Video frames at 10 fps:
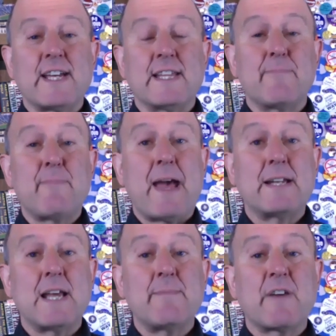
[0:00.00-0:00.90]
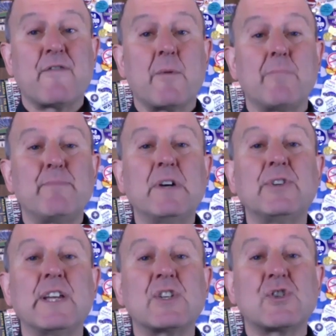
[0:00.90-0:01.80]
in the pandemic from a
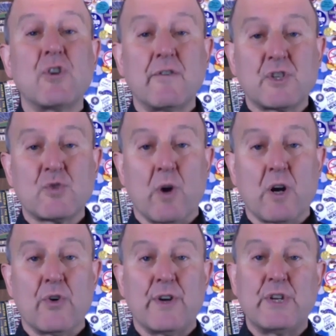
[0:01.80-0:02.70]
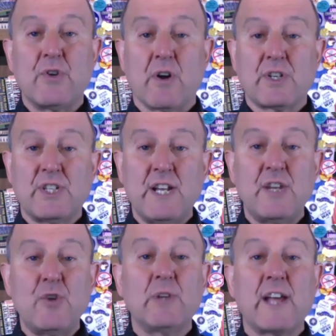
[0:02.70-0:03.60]
building service worker in New York
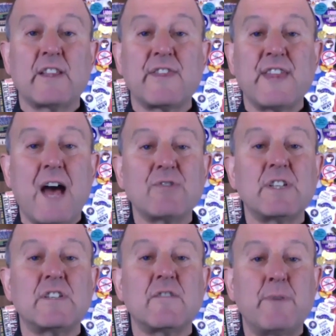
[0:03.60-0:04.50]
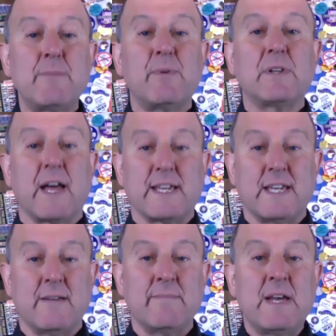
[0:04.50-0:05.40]
City who, like the thousands of people like
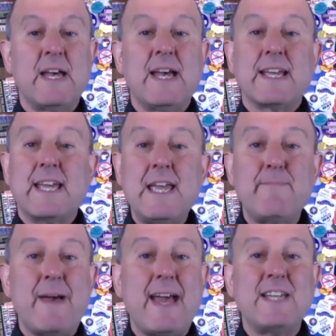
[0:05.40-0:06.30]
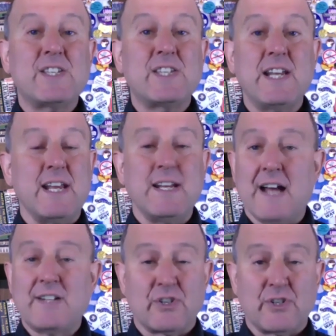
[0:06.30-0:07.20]
him, keep a city,
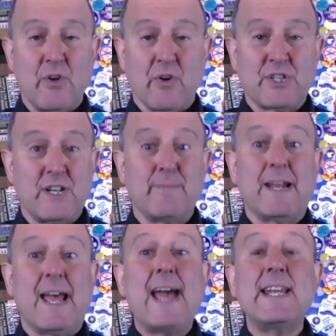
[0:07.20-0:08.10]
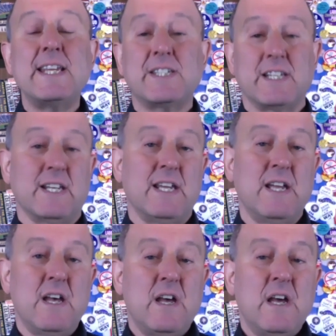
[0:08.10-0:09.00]
not just New York City, but any city,
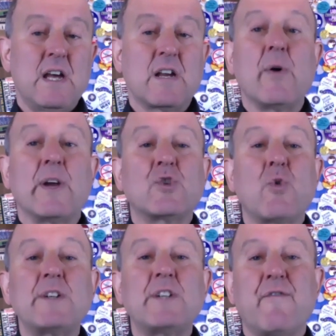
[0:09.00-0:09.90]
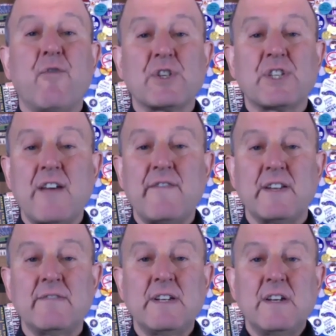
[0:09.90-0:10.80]
going
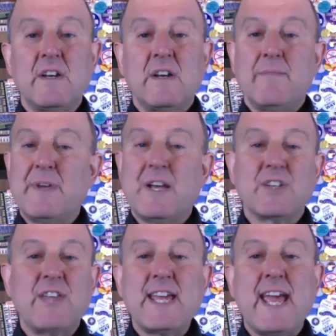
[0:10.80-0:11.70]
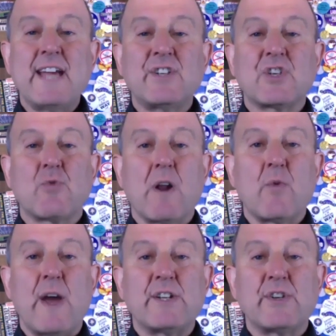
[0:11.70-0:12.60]
24/7 because they can't just run
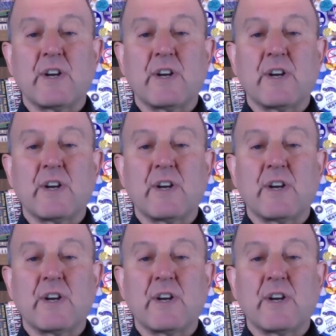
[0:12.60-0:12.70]
away to their